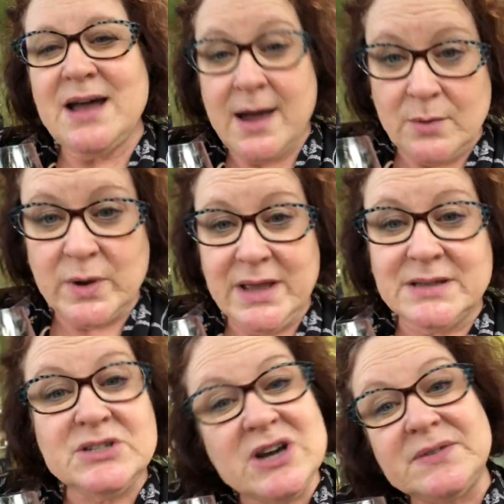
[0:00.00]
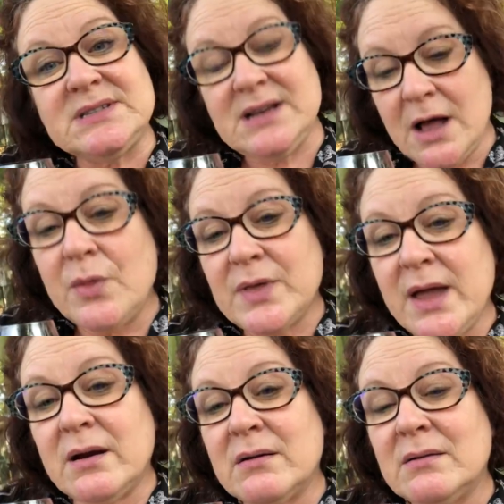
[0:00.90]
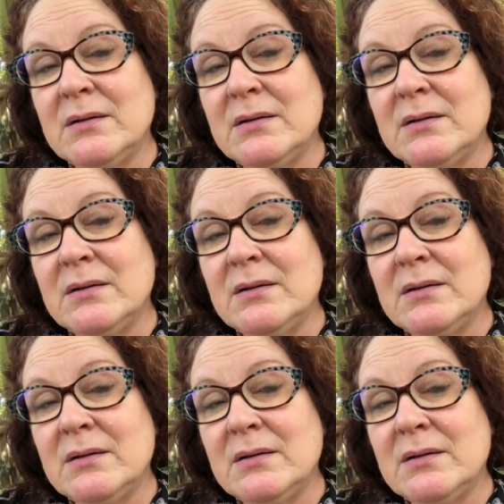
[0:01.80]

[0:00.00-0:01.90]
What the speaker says: Highway, in Jefferson Healthcare,